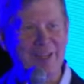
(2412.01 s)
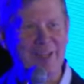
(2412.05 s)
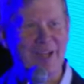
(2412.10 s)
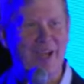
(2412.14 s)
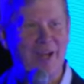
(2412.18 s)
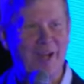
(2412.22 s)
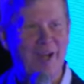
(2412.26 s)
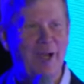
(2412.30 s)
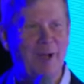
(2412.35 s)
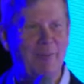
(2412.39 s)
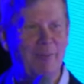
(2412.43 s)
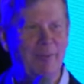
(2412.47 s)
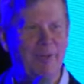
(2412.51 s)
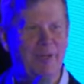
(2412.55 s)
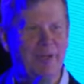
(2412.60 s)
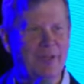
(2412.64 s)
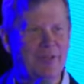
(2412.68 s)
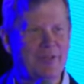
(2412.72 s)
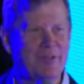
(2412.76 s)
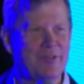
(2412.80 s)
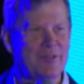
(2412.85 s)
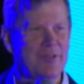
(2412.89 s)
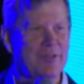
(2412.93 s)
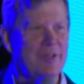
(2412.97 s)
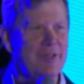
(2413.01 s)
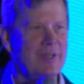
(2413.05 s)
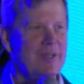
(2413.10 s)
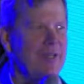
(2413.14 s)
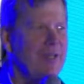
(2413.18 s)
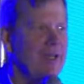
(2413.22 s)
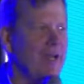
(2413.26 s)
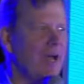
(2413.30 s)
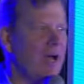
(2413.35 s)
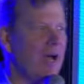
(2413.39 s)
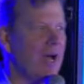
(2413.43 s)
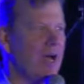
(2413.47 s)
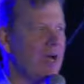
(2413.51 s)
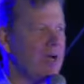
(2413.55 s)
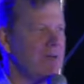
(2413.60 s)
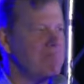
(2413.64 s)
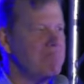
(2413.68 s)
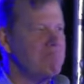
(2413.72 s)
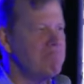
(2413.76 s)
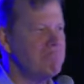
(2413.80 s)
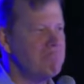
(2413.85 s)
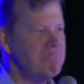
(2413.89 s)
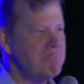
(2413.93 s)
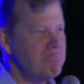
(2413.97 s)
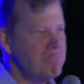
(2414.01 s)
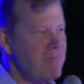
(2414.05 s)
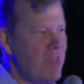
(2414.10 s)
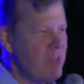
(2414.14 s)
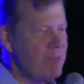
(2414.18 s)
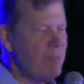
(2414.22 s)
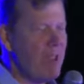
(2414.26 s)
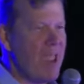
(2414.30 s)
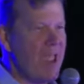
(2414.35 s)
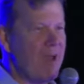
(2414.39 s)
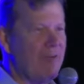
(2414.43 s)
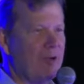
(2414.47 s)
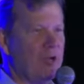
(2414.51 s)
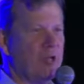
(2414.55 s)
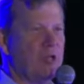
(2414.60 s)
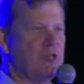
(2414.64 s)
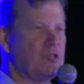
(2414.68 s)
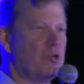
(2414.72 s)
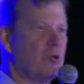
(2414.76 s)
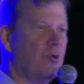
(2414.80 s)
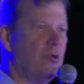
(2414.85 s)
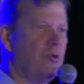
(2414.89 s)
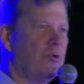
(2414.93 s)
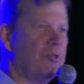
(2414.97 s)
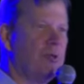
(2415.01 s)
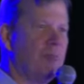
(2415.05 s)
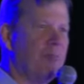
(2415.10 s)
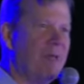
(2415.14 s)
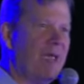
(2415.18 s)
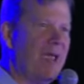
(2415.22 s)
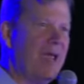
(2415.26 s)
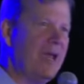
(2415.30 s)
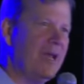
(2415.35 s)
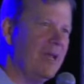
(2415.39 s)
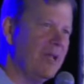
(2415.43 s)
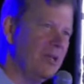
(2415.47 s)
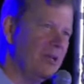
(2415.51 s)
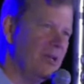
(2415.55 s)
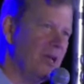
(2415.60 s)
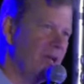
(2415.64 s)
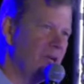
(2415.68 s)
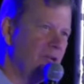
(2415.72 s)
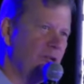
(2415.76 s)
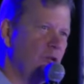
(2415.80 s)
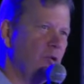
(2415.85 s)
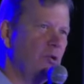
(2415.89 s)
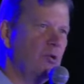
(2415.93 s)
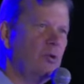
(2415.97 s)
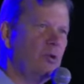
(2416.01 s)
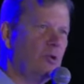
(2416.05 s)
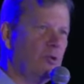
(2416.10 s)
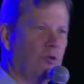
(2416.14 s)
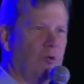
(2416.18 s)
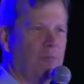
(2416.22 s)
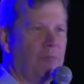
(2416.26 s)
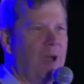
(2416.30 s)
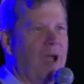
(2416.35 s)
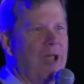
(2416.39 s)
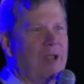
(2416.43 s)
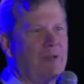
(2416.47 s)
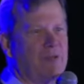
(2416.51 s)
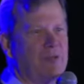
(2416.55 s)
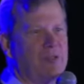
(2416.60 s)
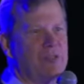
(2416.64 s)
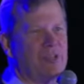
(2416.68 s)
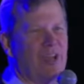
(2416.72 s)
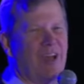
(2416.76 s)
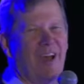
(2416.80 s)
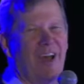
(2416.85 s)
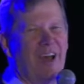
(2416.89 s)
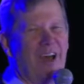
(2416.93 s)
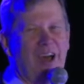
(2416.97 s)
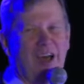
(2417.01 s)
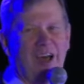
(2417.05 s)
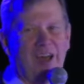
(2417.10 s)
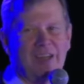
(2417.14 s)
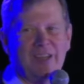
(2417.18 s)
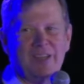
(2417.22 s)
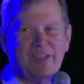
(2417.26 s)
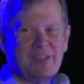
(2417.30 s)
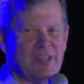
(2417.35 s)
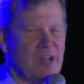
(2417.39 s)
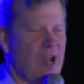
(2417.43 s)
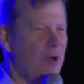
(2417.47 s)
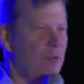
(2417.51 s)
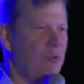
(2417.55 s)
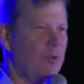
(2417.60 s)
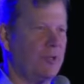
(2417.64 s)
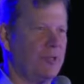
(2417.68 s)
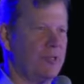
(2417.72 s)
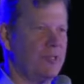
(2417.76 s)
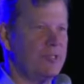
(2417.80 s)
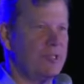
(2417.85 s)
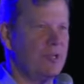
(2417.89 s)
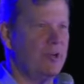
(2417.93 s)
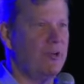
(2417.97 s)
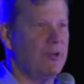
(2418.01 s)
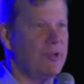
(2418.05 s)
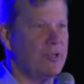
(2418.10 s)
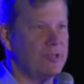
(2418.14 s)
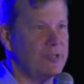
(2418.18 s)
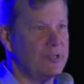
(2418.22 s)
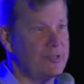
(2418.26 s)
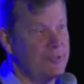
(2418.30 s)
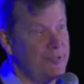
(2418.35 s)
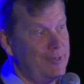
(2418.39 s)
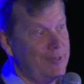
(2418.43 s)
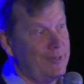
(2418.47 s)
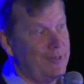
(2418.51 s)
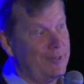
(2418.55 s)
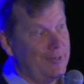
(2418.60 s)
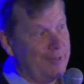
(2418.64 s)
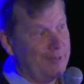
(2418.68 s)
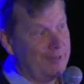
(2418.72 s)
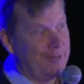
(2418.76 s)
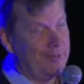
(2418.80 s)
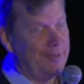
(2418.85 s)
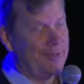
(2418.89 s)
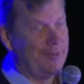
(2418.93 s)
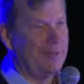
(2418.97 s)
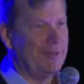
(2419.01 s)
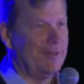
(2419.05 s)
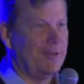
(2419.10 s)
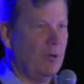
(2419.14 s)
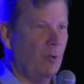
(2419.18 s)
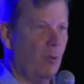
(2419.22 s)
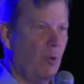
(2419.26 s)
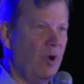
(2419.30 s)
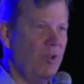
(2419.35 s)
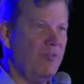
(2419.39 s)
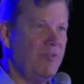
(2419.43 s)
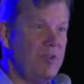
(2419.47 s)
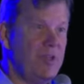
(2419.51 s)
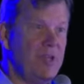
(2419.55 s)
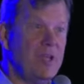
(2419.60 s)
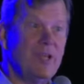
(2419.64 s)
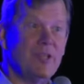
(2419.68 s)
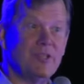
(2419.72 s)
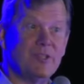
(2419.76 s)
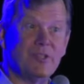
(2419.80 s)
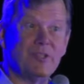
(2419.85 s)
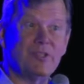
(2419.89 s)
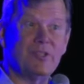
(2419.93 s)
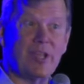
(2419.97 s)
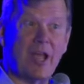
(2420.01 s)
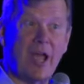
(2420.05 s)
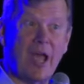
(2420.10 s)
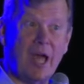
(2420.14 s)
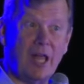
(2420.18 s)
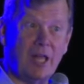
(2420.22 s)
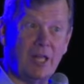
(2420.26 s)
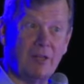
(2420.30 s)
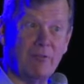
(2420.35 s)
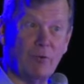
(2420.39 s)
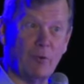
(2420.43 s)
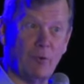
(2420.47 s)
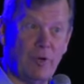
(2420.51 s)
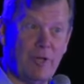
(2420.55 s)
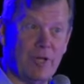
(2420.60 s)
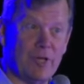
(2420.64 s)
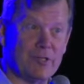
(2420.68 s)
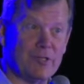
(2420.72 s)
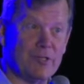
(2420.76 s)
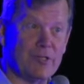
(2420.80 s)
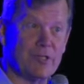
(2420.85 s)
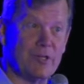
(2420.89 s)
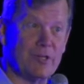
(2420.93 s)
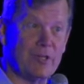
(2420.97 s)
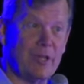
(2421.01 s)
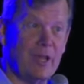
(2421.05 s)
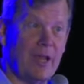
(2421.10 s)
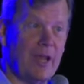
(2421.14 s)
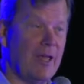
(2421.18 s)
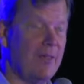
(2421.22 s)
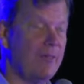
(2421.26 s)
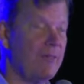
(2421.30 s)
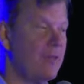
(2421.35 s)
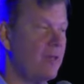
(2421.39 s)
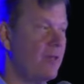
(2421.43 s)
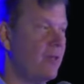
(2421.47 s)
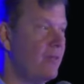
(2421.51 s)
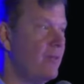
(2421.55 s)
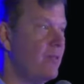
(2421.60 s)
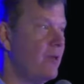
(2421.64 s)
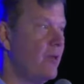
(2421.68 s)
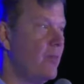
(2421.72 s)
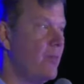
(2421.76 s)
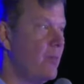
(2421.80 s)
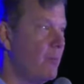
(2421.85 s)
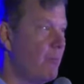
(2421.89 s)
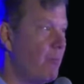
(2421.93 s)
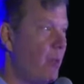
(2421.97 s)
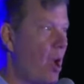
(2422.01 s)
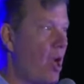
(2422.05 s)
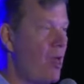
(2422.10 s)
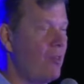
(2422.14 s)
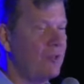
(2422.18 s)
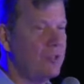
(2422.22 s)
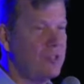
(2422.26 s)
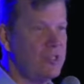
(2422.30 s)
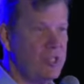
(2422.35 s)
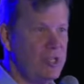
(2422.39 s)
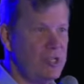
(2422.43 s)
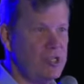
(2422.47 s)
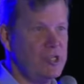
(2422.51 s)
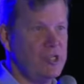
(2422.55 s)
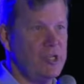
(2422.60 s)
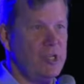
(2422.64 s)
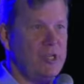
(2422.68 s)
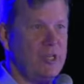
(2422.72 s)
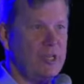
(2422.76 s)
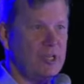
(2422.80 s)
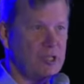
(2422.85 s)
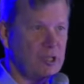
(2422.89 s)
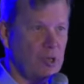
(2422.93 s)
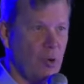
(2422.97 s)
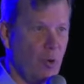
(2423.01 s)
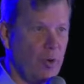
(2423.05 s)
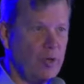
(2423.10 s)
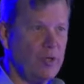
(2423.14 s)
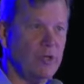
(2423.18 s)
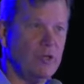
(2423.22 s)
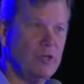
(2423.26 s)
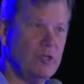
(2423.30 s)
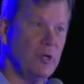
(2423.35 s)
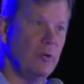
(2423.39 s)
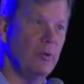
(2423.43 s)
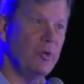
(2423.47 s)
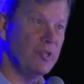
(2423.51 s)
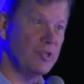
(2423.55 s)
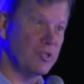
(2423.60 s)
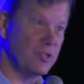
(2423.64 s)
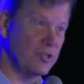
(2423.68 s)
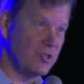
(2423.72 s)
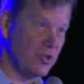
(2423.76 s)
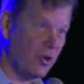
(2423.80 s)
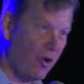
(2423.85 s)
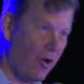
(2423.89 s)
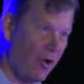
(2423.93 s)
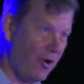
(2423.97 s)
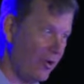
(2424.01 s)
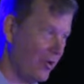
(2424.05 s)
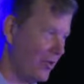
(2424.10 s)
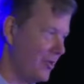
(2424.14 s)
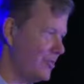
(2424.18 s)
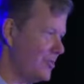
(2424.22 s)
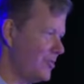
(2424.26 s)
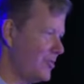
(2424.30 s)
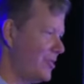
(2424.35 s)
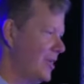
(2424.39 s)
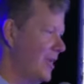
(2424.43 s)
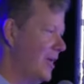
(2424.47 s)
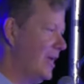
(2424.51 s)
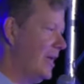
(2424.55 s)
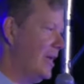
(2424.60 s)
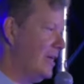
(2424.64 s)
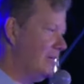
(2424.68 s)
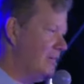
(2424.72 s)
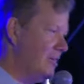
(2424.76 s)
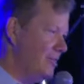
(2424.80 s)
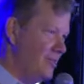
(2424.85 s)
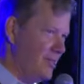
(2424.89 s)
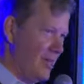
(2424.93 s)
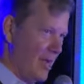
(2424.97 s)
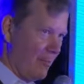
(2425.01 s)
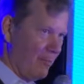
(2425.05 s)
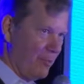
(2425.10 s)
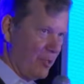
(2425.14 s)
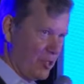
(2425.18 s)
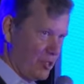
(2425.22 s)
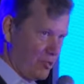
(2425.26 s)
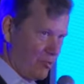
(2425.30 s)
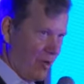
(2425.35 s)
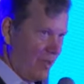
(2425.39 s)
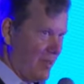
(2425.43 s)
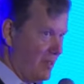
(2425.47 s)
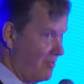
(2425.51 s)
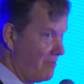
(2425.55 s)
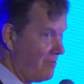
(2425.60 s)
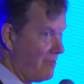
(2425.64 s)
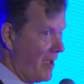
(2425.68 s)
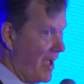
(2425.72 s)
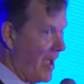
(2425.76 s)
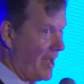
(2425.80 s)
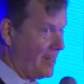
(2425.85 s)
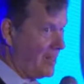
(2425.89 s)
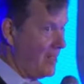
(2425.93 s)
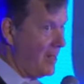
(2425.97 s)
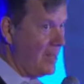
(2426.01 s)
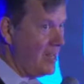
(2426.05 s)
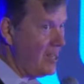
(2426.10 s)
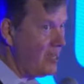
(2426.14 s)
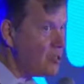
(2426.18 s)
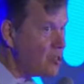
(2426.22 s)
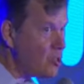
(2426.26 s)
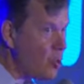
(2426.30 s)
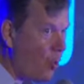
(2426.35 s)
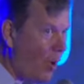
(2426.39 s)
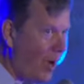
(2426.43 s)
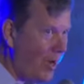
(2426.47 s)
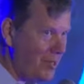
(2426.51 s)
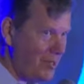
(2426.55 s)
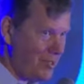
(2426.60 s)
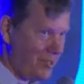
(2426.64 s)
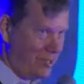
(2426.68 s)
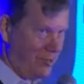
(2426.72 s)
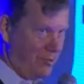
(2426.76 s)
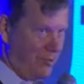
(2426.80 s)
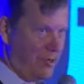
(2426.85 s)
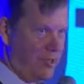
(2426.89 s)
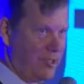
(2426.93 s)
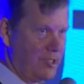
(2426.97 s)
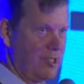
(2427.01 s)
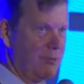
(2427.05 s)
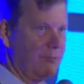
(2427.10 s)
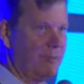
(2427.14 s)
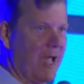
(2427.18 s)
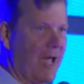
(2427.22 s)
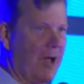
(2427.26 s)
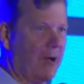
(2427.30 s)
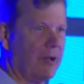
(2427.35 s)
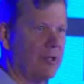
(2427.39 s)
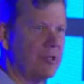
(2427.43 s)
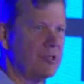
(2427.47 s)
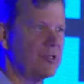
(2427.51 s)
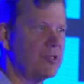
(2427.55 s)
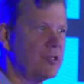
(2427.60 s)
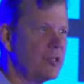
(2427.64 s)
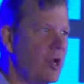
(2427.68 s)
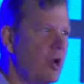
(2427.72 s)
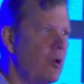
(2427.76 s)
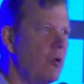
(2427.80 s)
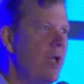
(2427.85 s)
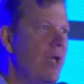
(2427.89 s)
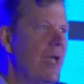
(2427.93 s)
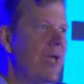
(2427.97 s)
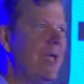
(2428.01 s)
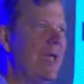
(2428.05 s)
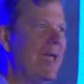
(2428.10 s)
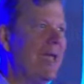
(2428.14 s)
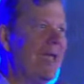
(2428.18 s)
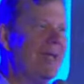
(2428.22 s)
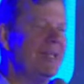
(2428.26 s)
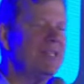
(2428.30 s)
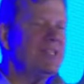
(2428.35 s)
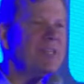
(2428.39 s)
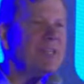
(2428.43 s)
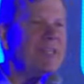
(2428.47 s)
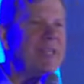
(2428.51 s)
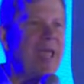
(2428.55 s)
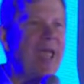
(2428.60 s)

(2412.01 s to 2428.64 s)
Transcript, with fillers: tech companies. Um, they may have an internal debate at, at Google or Microsoft. Ah, he's not really serious. What if he is? It's a hell of a risk. And the, the, the, politician is going to do his darnest to demonstrate the fact that he is quite serious about it. So it's a